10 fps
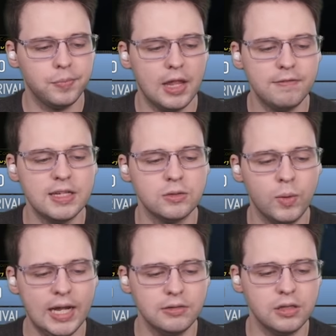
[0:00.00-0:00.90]
If there's a
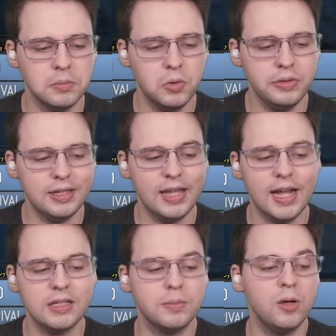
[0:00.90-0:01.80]
way out of the moor, then there
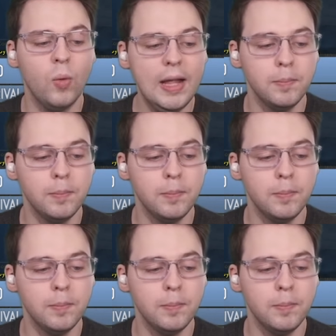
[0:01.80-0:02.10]
has to be a way